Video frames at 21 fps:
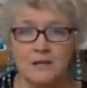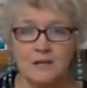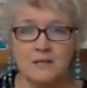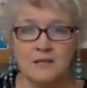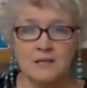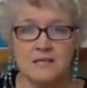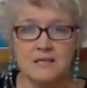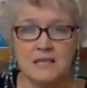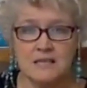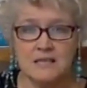You
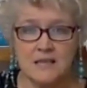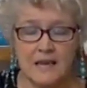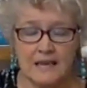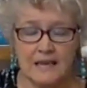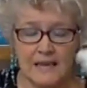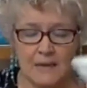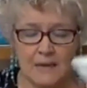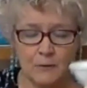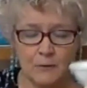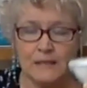see, I
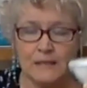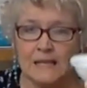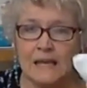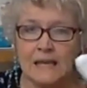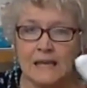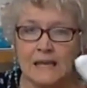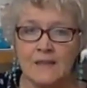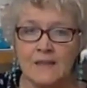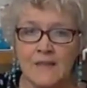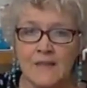can't really
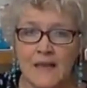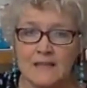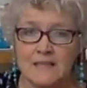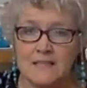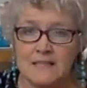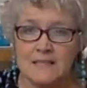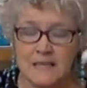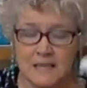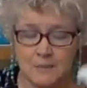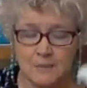get it in that
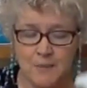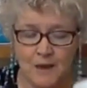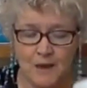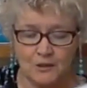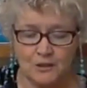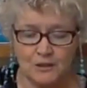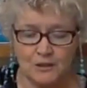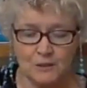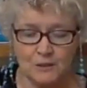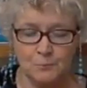skinny
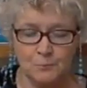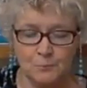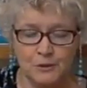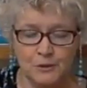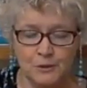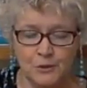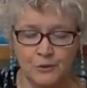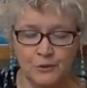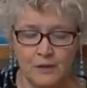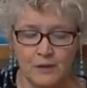mouth of the
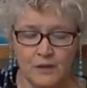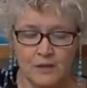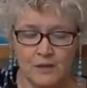balloon,